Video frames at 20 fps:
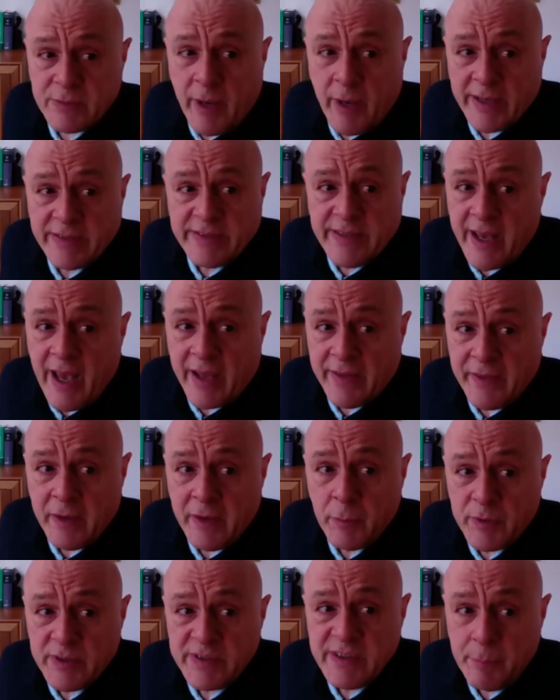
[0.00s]
why I
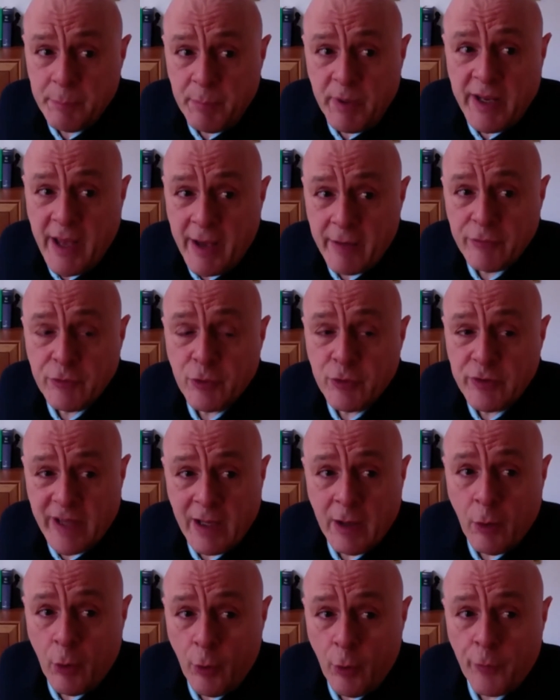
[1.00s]
think we simply have to
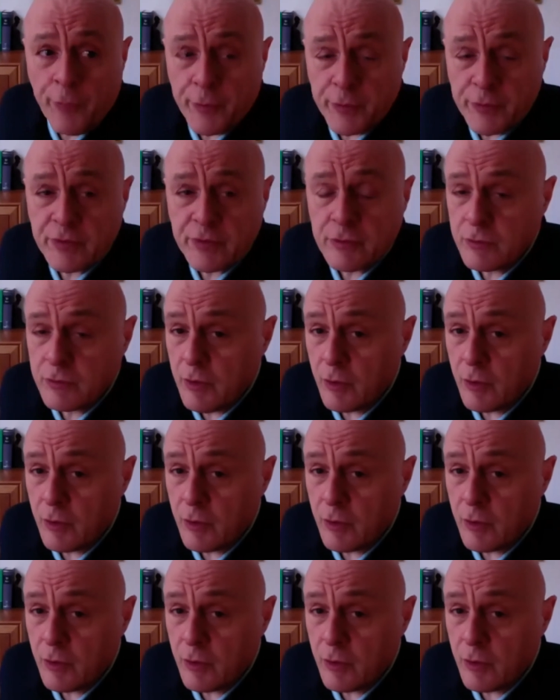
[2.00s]
tell authors